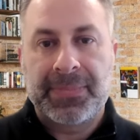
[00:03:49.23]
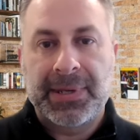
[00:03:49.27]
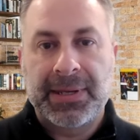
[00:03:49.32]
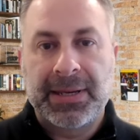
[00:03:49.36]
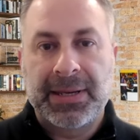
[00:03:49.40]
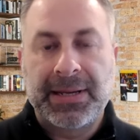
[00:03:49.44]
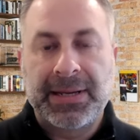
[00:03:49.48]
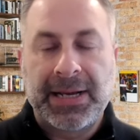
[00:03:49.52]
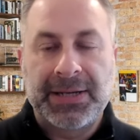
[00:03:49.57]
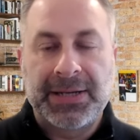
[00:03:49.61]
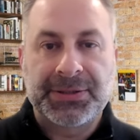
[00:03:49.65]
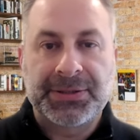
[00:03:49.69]

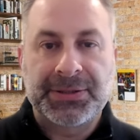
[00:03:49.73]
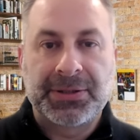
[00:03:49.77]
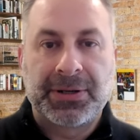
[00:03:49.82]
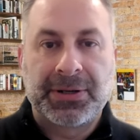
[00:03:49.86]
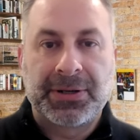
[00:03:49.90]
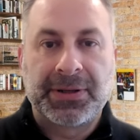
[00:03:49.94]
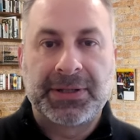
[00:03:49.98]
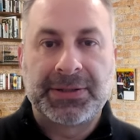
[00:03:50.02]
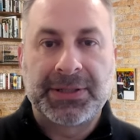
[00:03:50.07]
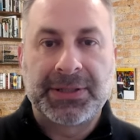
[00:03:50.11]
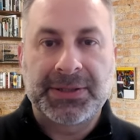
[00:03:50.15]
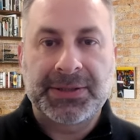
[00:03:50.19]
it has to go
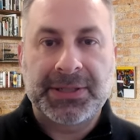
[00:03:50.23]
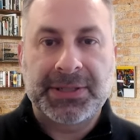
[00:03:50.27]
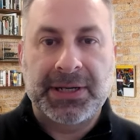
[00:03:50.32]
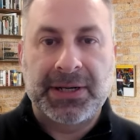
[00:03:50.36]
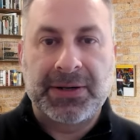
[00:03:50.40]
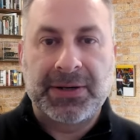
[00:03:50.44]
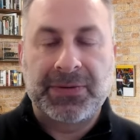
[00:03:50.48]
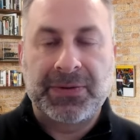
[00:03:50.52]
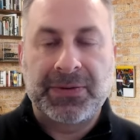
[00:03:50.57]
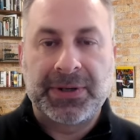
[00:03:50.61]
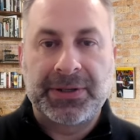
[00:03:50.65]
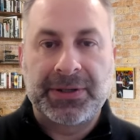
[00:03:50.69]
to the
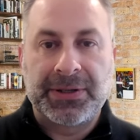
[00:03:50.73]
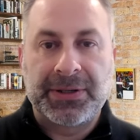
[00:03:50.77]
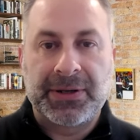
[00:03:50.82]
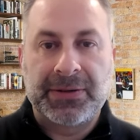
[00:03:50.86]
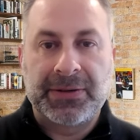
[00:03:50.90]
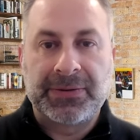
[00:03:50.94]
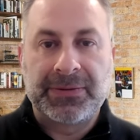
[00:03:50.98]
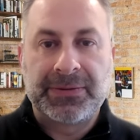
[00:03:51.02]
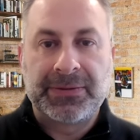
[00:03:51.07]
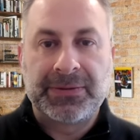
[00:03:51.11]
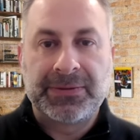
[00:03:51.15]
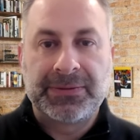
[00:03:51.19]
discount
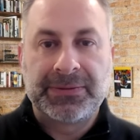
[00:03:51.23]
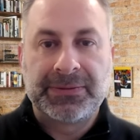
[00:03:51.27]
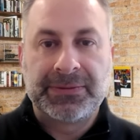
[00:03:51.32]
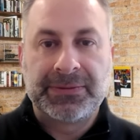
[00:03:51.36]
window,